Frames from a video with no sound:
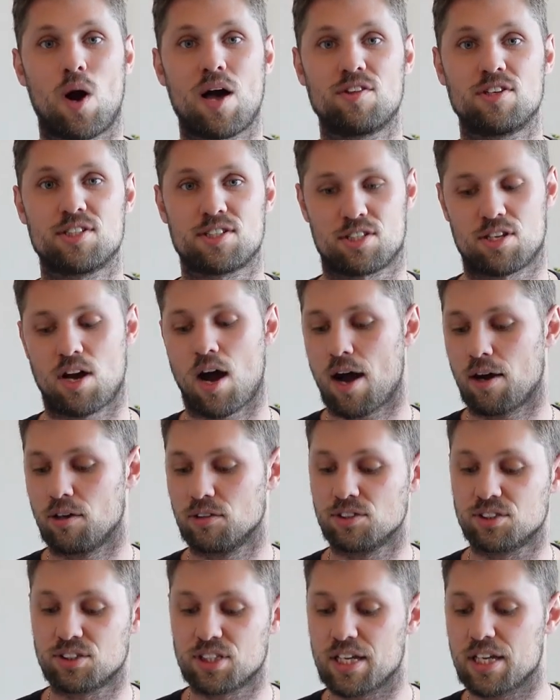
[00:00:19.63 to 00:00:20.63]
other
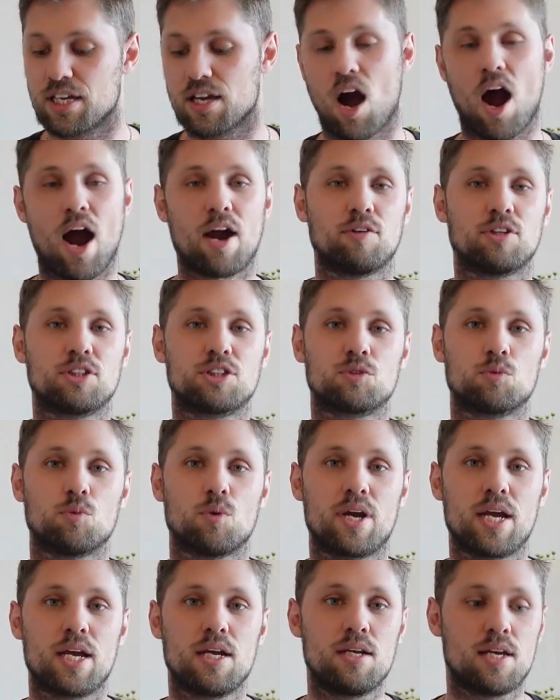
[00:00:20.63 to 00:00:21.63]
styles, the Irish
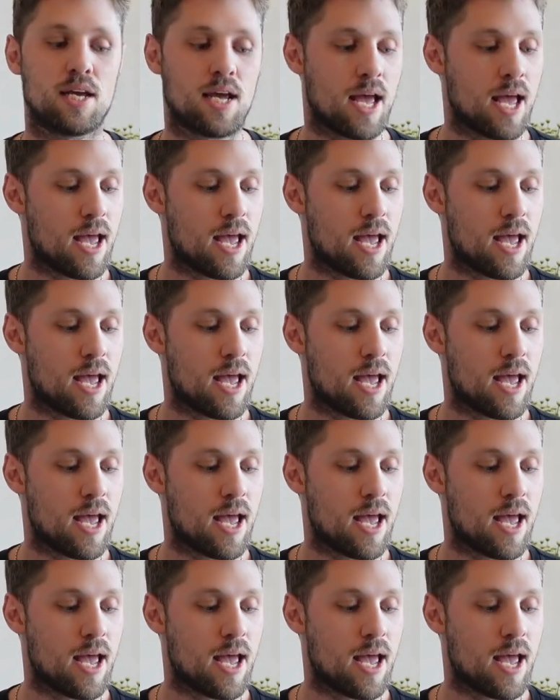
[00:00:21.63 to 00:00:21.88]
Red